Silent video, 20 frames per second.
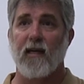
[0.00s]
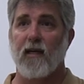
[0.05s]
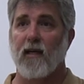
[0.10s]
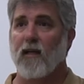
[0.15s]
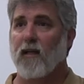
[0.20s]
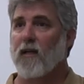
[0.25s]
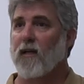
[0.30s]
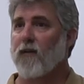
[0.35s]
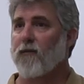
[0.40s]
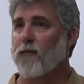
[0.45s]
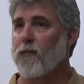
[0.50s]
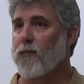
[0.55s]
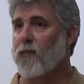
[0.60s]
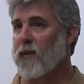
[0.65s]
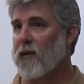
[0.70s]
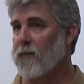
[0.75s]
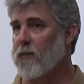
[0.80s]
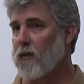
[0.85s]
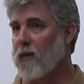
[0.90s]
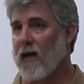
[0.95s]
And then if
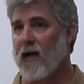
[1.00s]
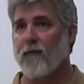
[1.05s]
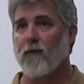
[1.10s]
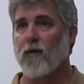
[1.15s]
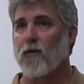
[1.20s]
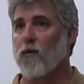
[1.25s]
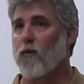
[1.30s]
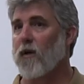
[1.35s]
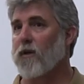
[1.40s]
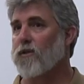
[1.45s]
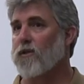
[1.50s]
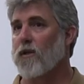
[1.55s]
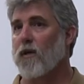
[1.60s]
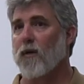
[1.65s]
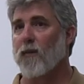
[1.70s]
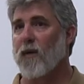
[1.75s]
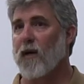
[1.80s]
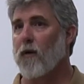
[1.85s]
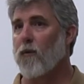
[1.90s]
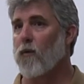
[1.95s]
people have a question
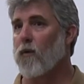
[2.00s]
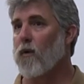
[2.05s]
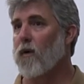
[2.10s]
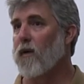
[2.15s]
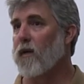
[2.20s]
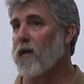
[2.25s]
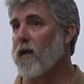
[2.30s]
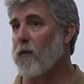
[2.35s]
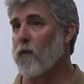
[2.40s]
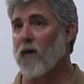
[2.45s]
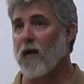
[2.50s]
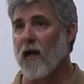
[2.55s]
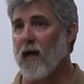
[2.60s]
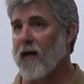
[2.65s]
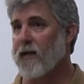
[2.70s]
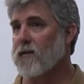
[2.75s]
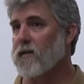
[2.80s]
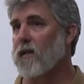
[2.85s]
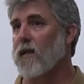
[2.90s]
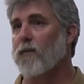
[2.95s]
about one and they would
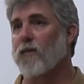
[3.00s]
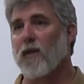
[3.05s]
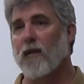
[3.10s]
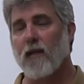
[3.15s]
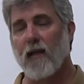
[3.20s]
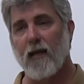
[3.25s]
like something,